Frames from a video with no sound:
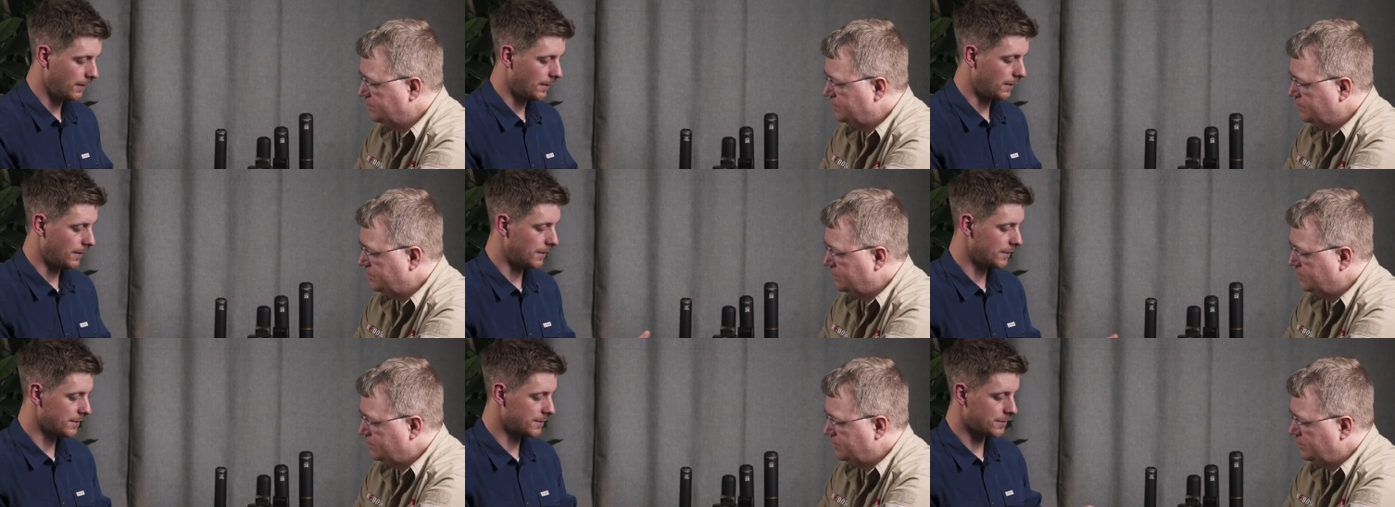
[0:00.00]

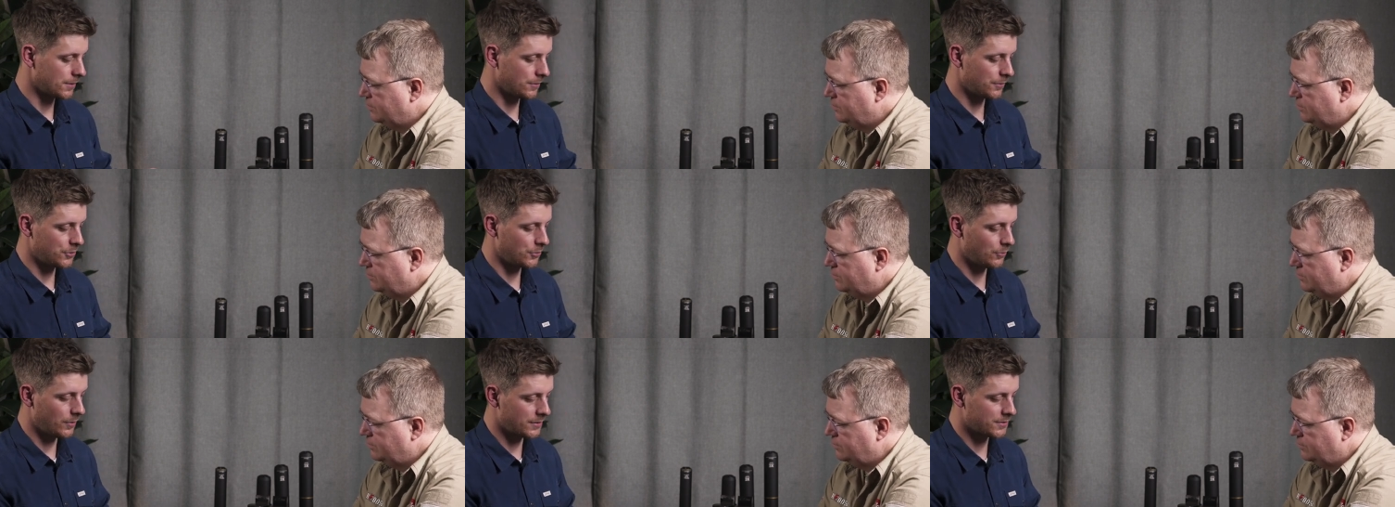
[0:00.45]
Speaker 1: Uh, so
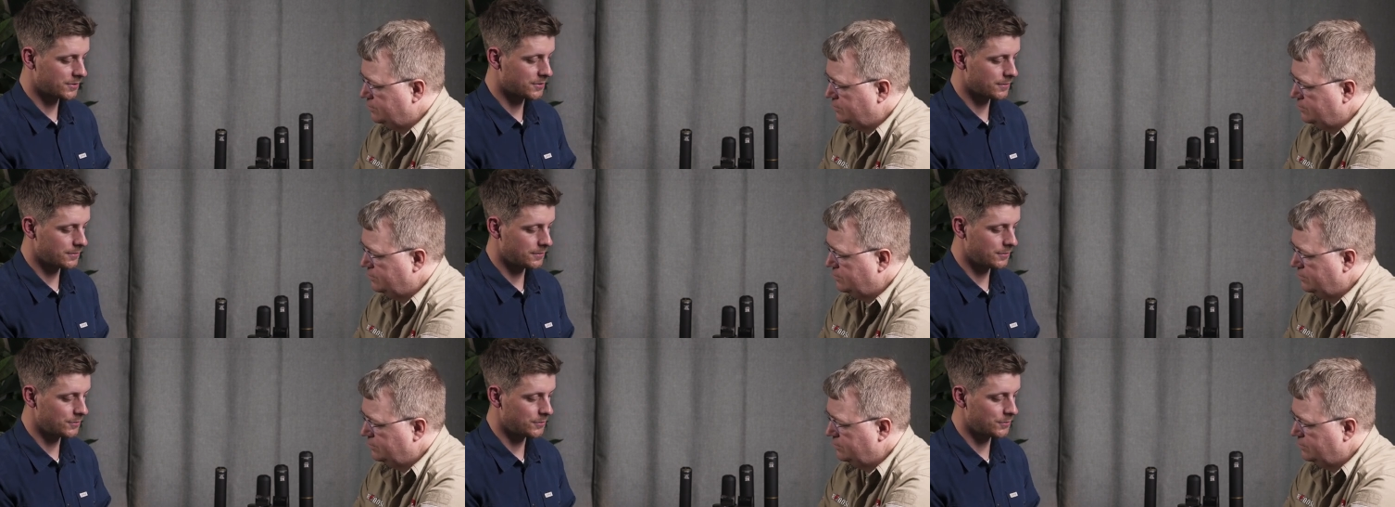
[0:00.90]
you,
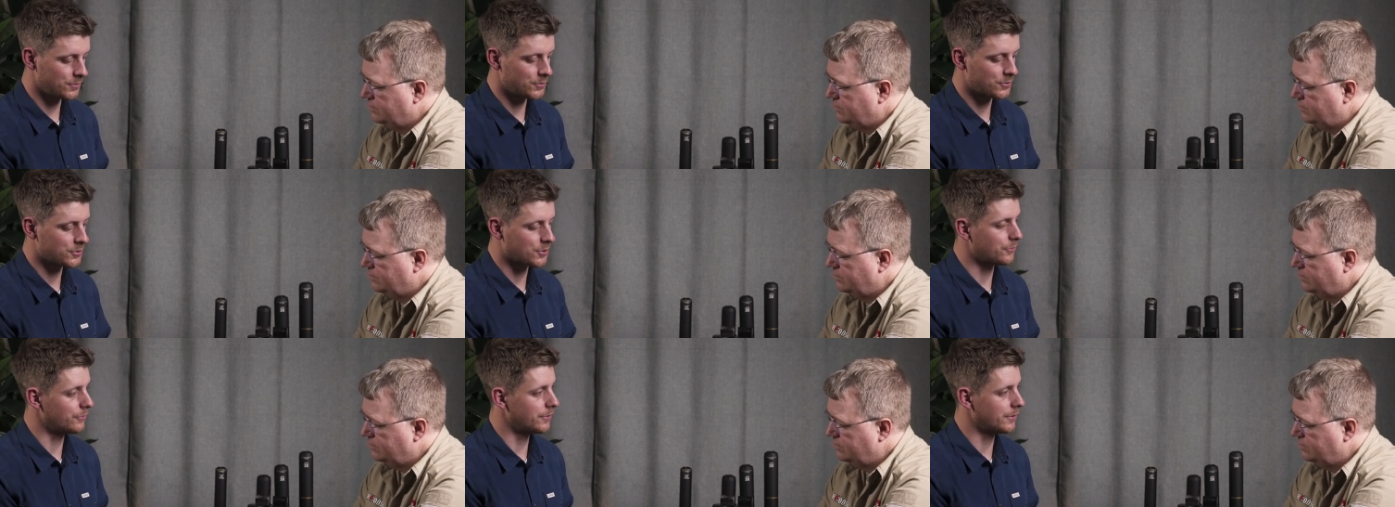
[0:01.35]
you you
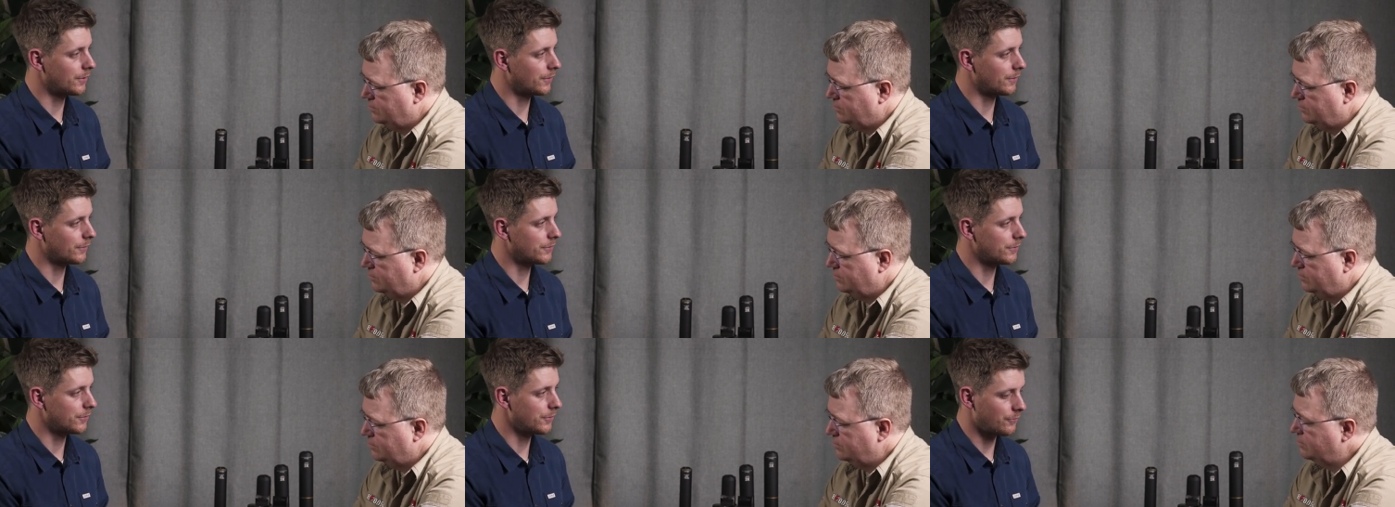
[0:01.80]
screw it
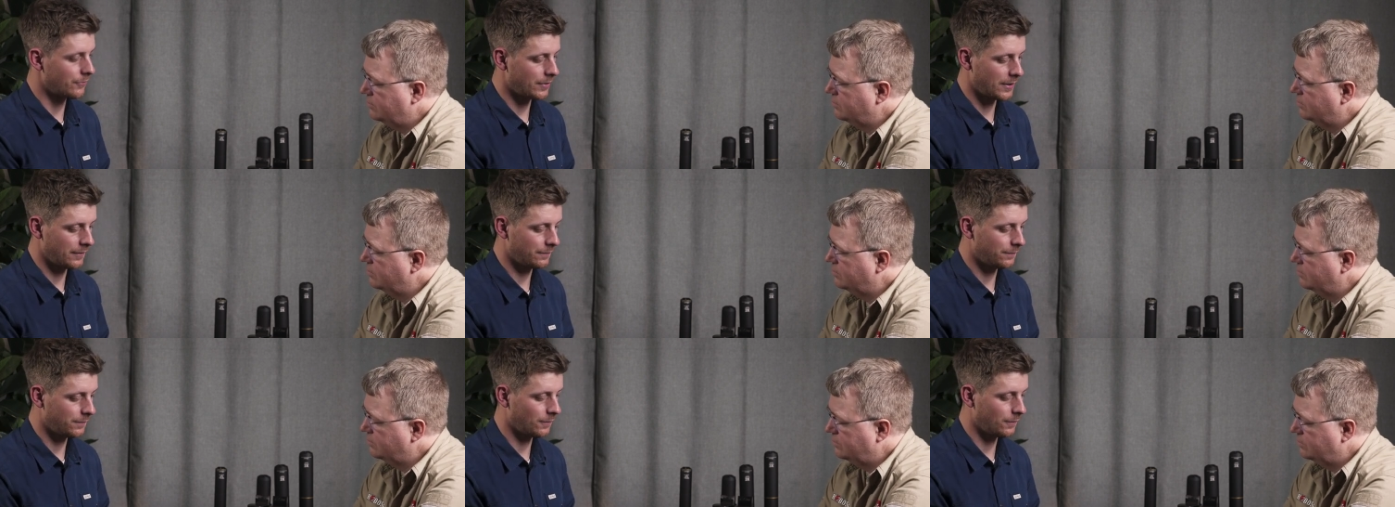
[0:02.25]
onto your
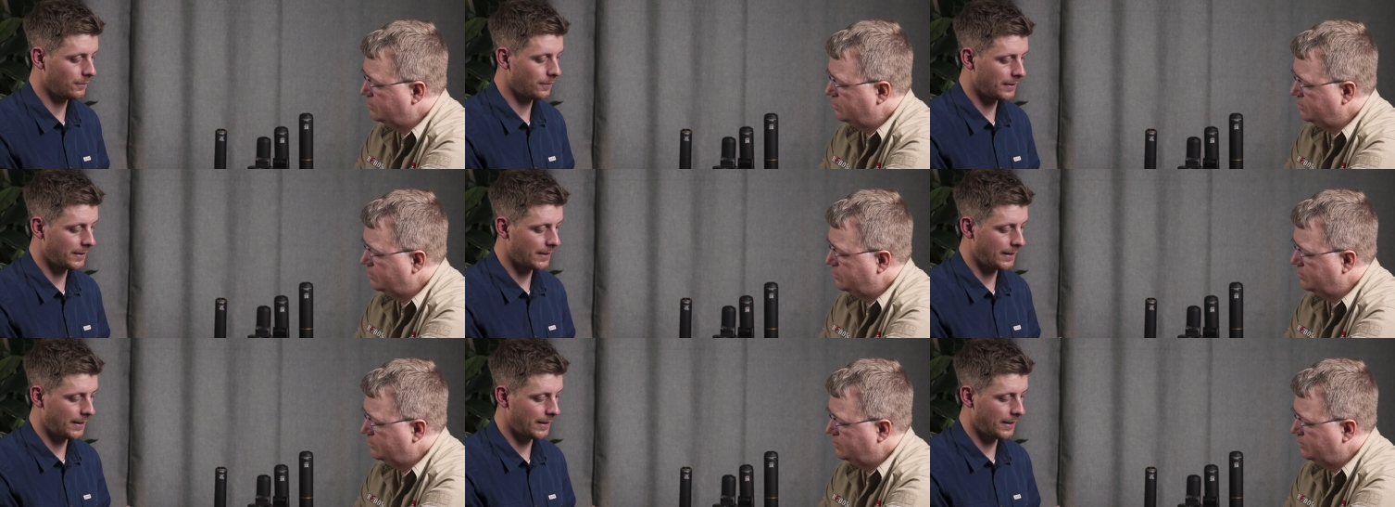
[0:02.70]
rifle,